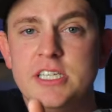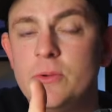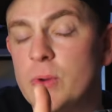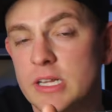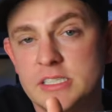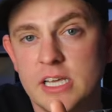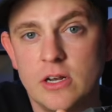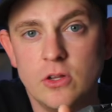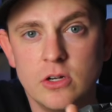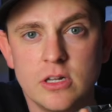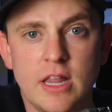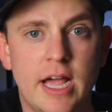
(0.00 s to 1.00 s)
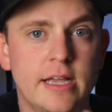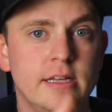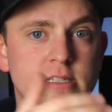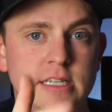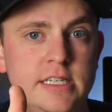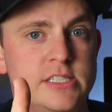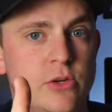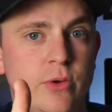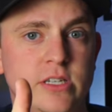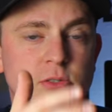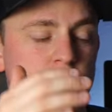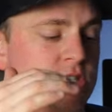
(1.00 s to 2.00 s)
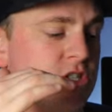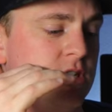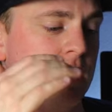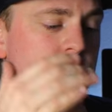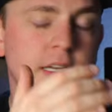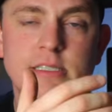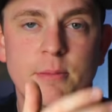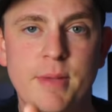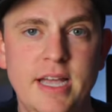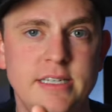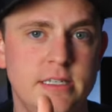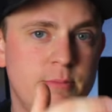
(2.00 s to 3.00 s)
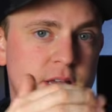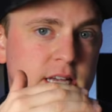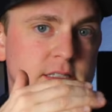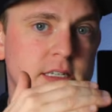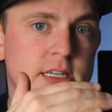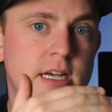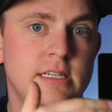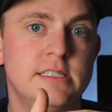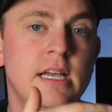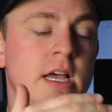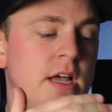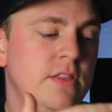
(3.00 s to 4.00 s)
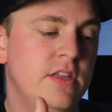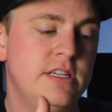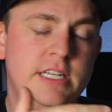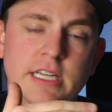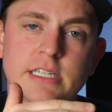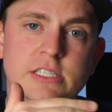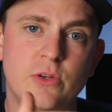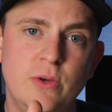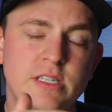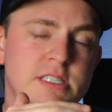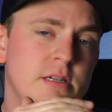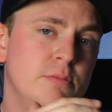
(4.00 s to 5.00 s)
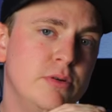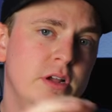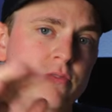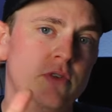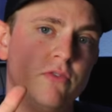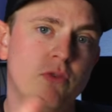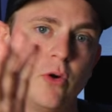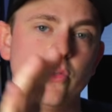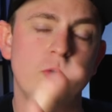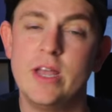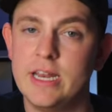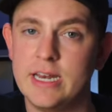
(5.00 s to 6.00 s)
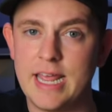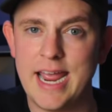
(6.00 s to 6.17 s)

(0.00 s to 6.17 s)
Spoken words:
see what it's gonna look like de-squeezed, which is amazing because it does the de-squeezing preview for you in